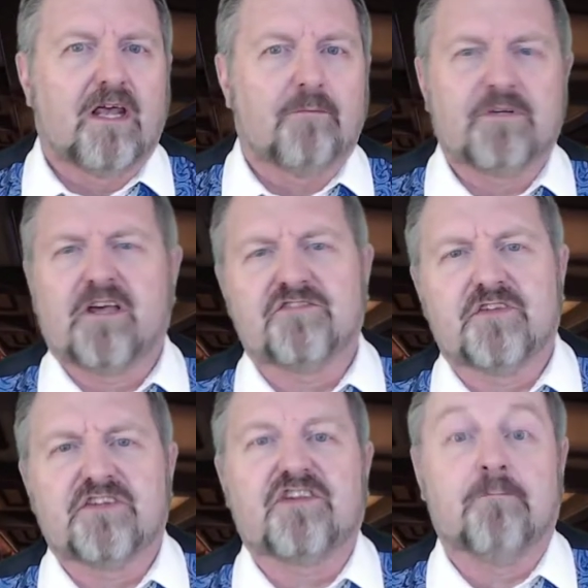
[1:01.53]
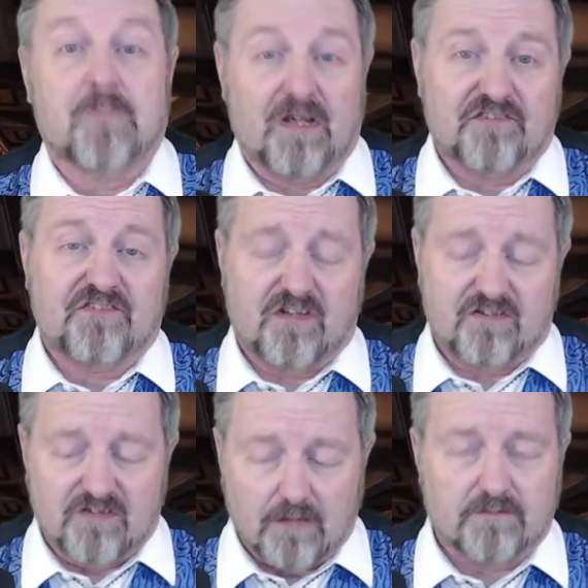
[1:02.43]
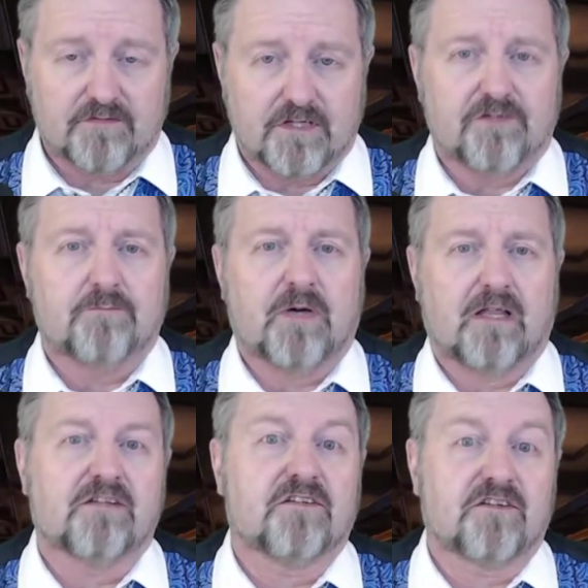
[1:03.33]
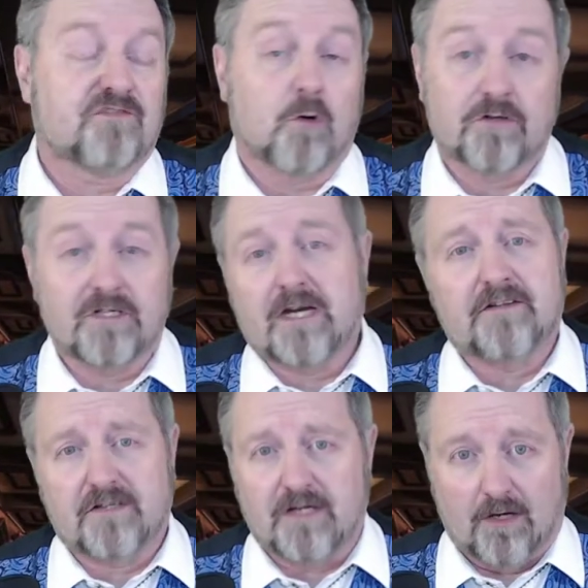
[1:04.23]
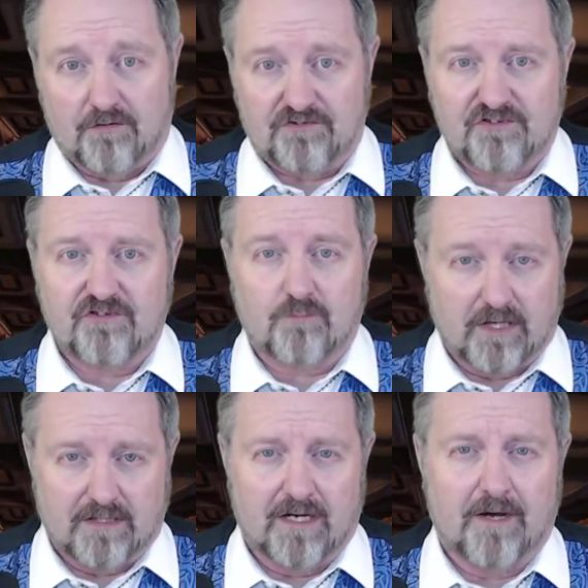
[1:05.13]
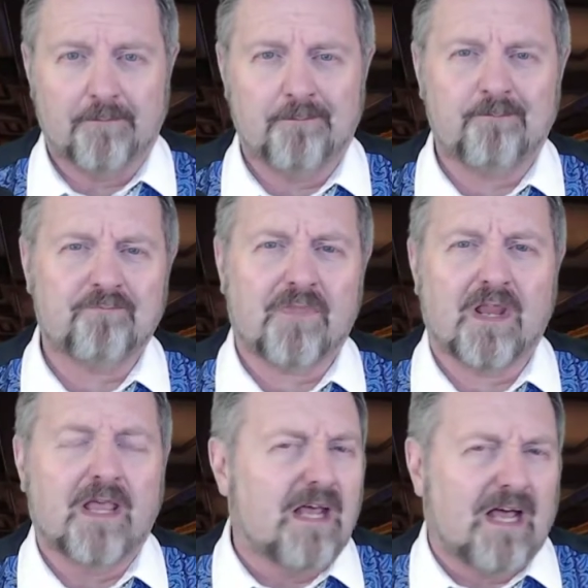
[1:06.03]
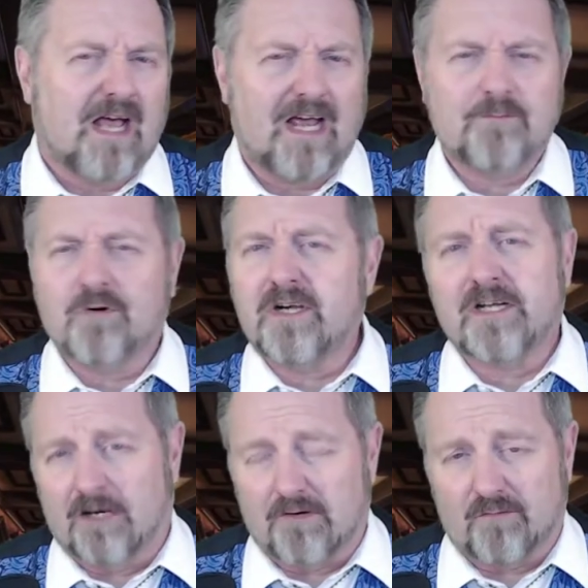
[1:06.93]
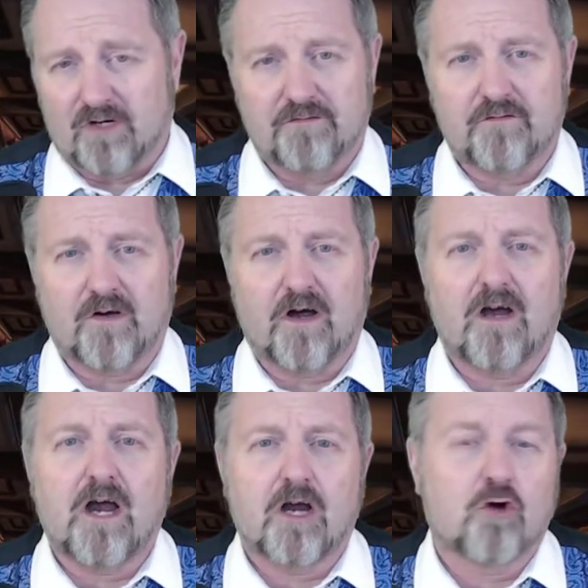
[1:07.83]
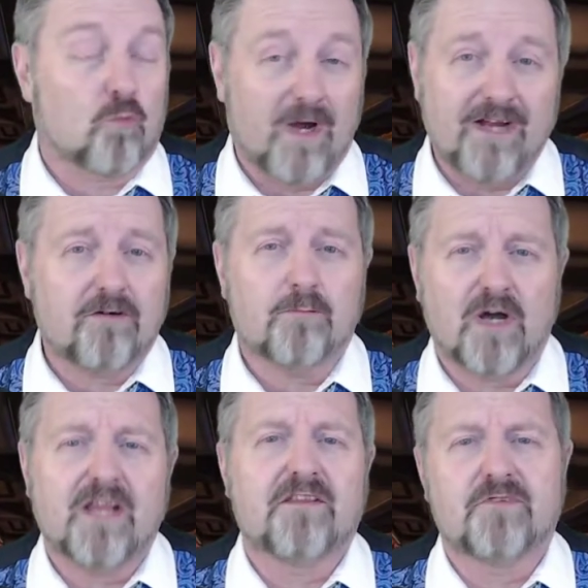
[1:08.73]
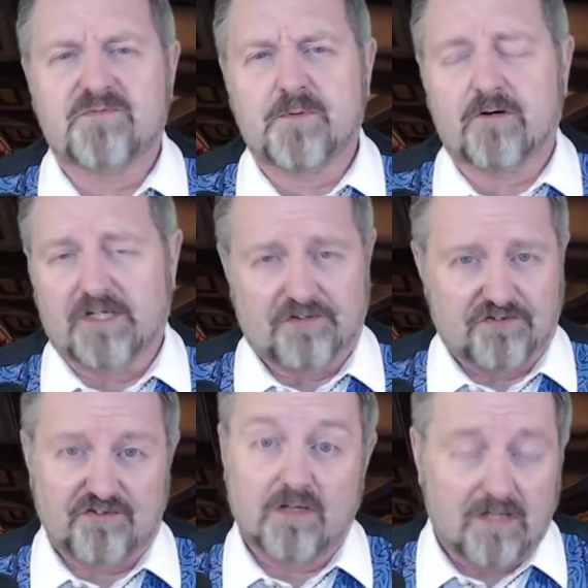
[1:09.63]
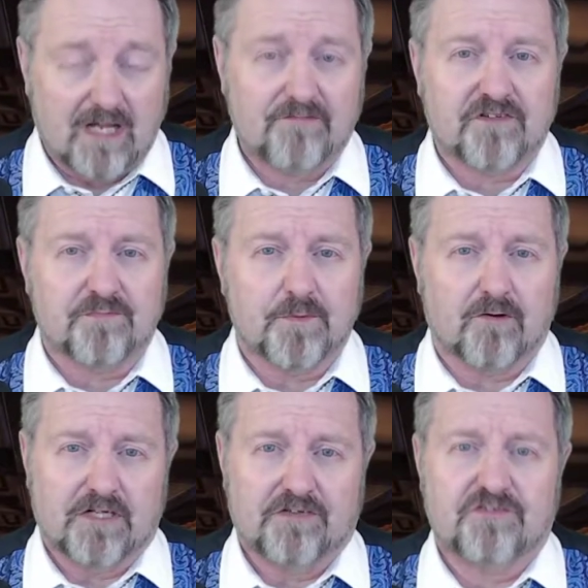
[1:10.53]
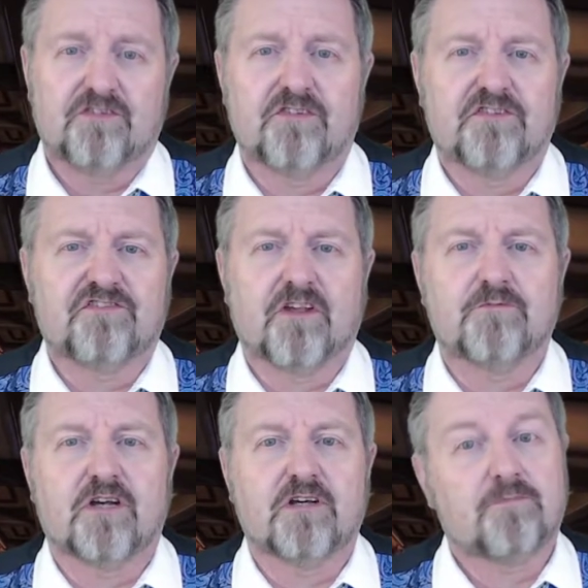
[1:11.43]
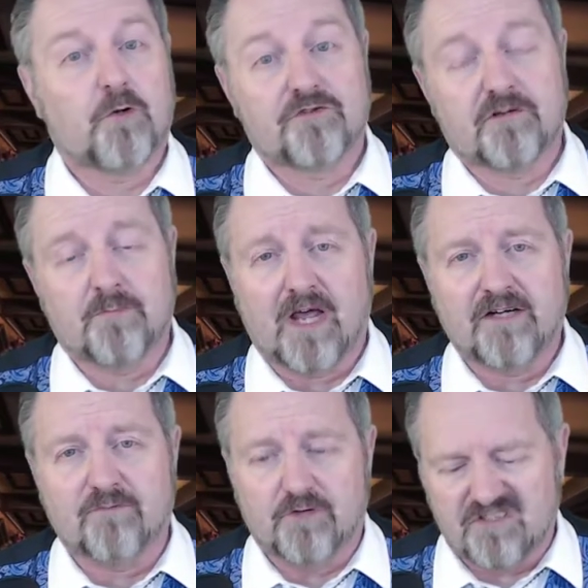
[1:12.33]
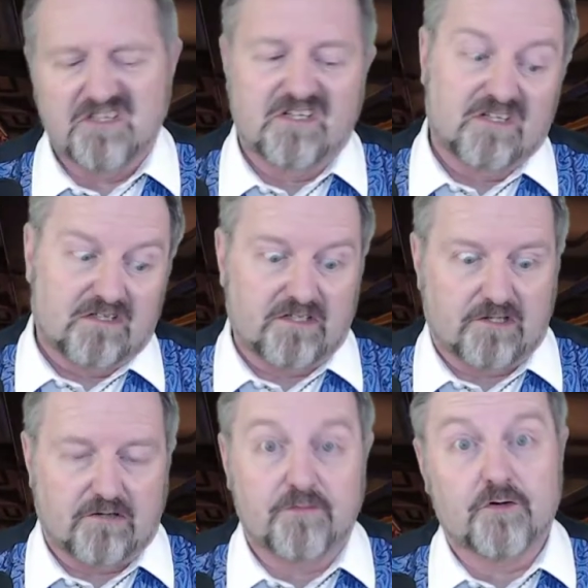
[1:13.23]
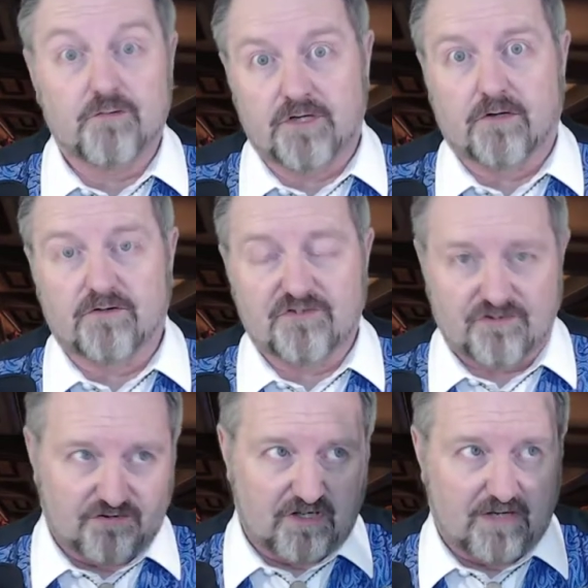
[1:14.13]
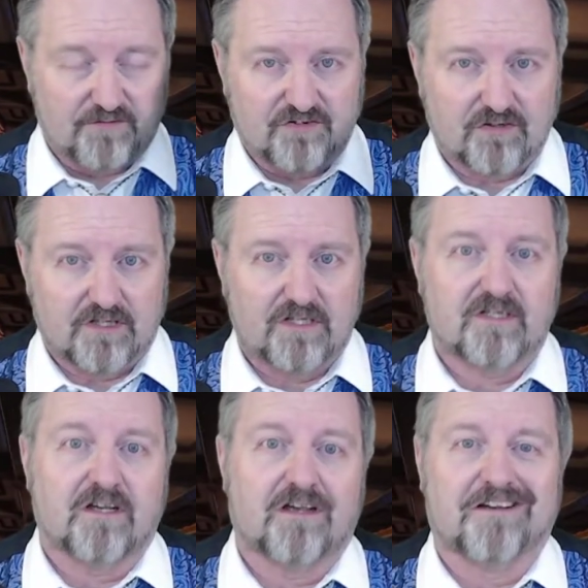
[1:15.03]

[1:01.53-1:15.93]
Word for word: And because of this, I must delve into politics more than anything else right now. I bring, however, a far greater breadth of experience, life experience, to the subject, both combined with, you know, a few years, obviously,